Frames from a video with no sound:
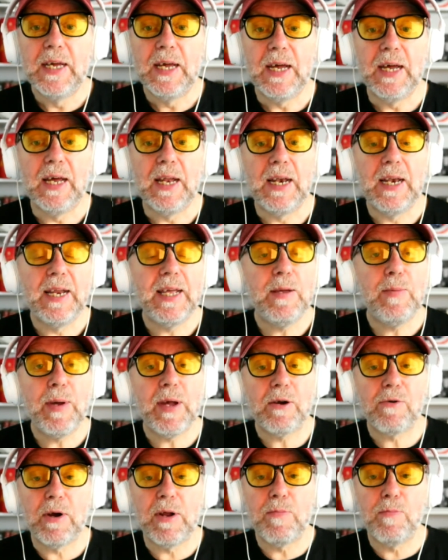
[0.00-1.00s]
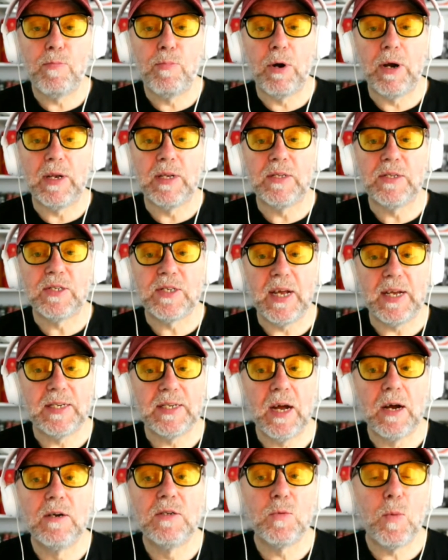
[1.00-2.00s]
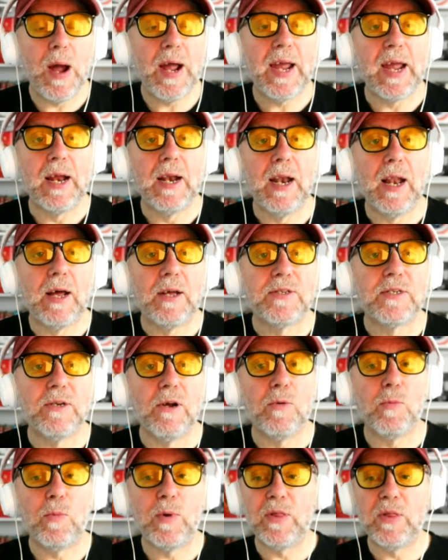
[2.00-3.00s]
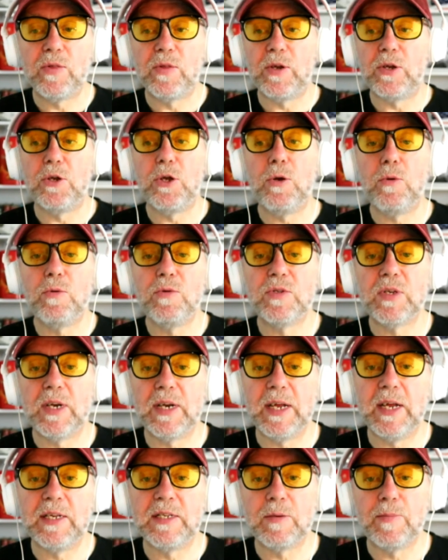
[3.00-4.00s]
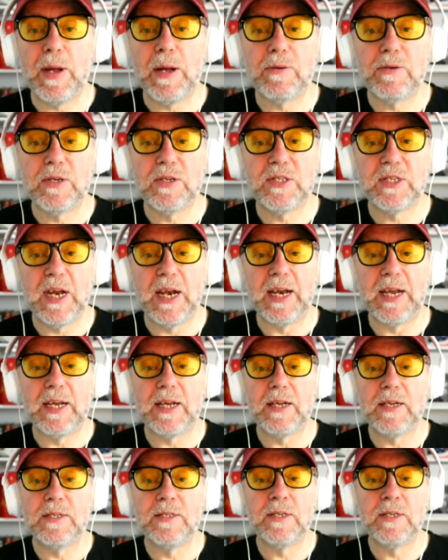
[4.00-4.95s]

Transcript: uh, Liebherr Great Britain set tongues wagging last night with the news that it is about to, selling,